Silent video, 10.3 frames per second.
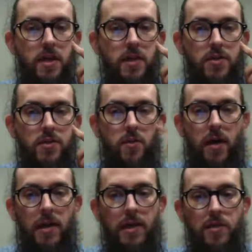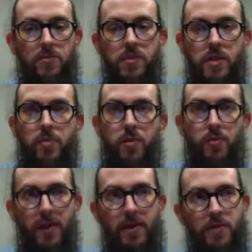So I like to see
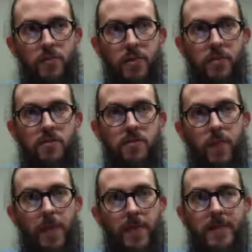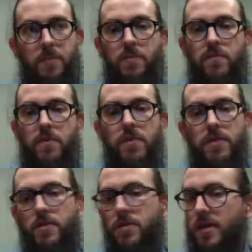both ends because it can be very
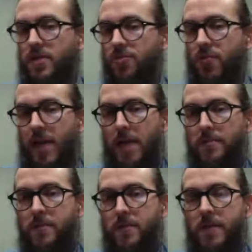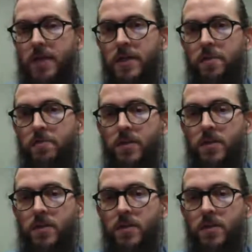easy to get trapped in